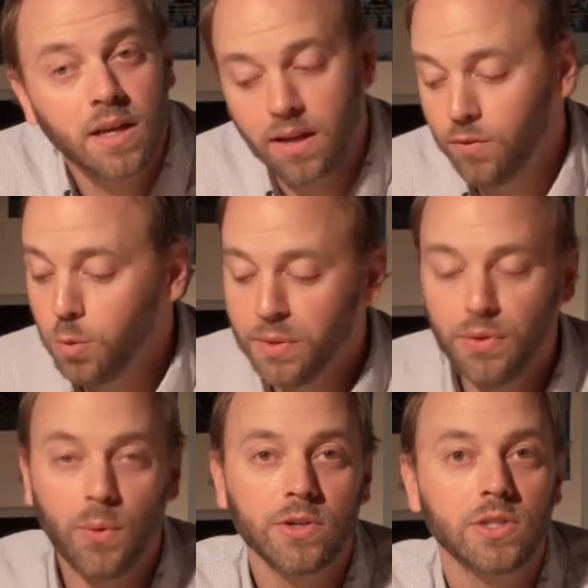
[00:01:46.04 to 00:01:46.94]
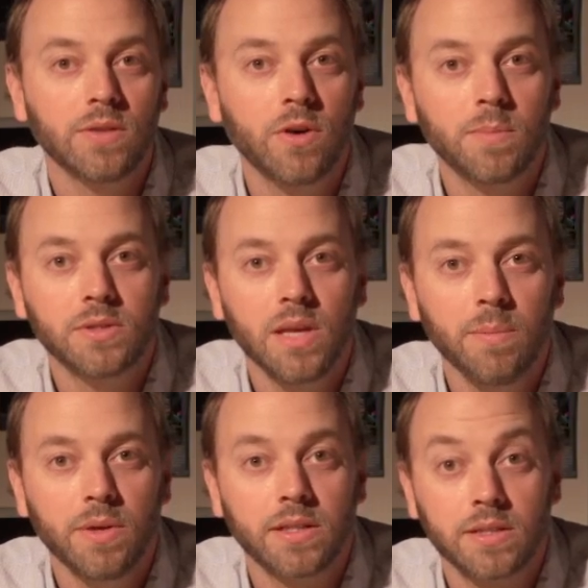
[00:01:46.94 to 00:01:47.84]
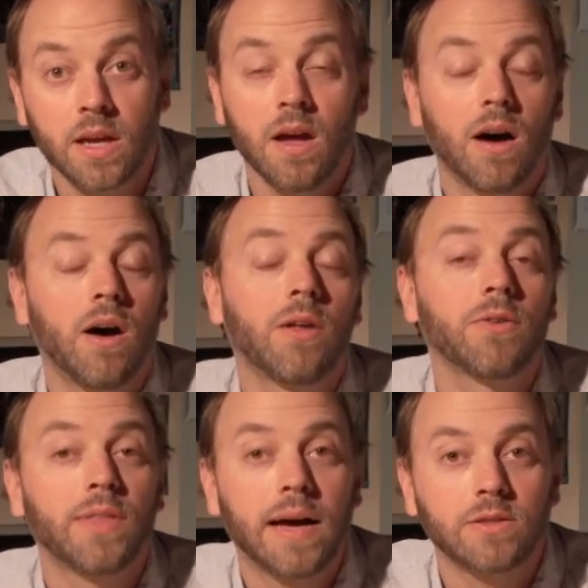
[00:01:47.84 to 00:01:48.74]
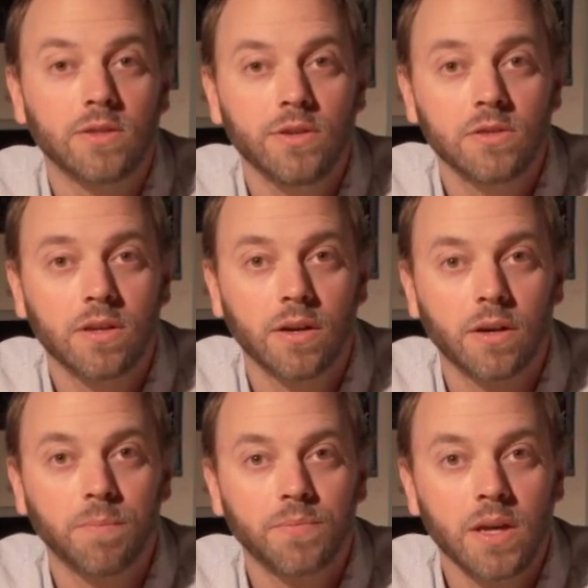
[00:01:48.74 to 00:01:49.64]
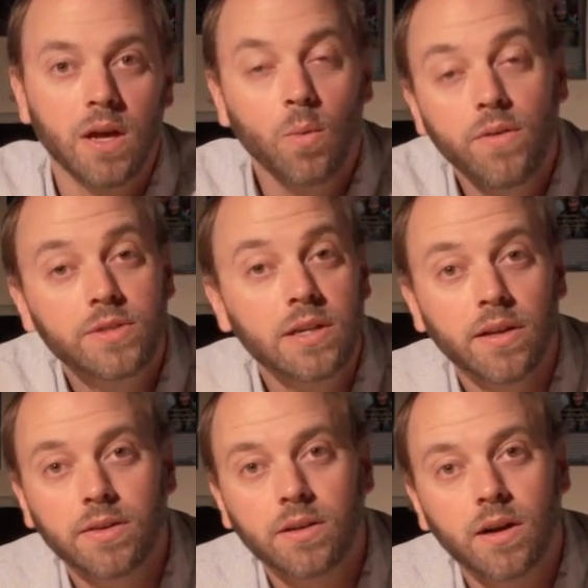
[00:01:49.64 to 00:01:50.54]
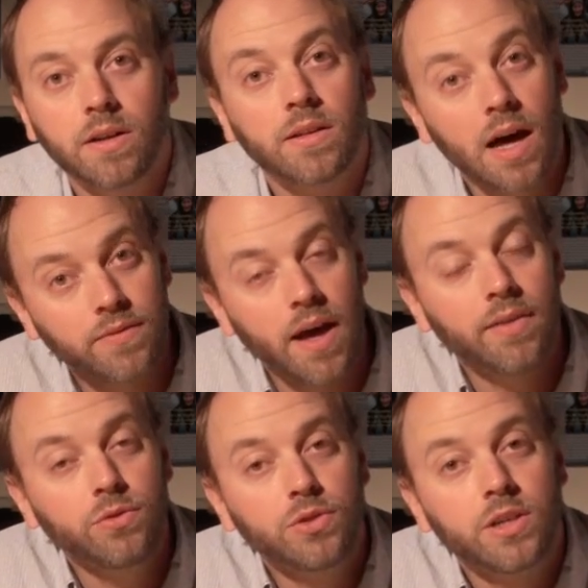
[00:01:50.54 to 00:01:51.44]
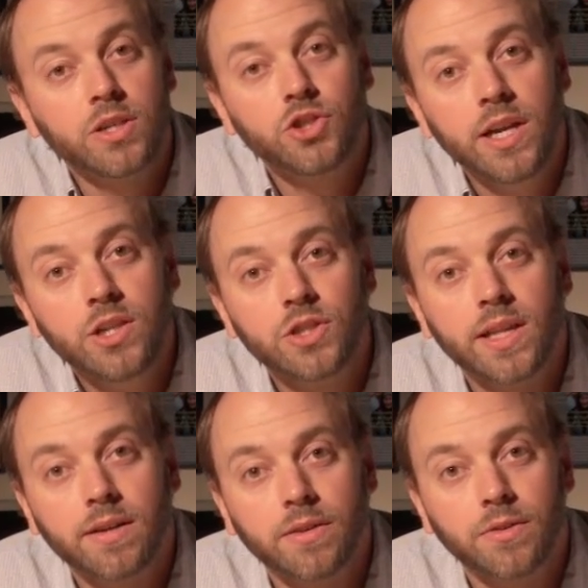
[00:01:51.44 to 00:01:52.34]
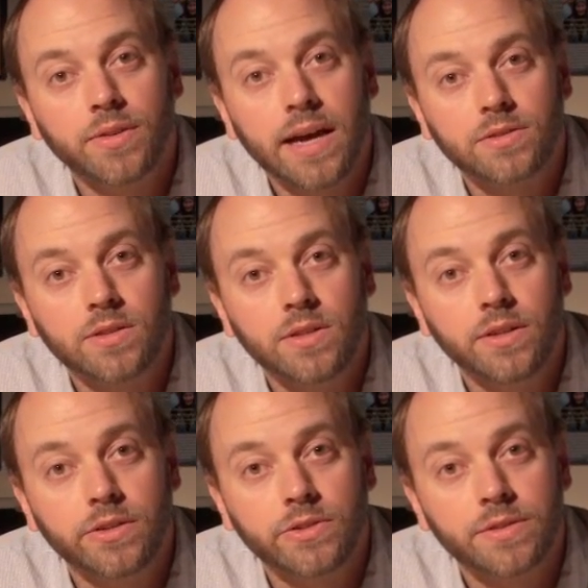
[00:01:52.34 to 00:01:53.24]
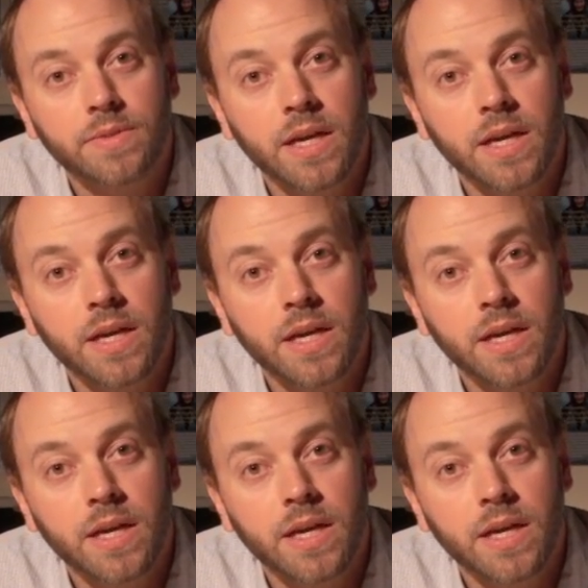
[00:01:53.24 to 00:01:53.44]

If you put the origin of Homo sapiens 100,000 years ago, we've still undergone a lot of evolutionary change in that 100,000 years.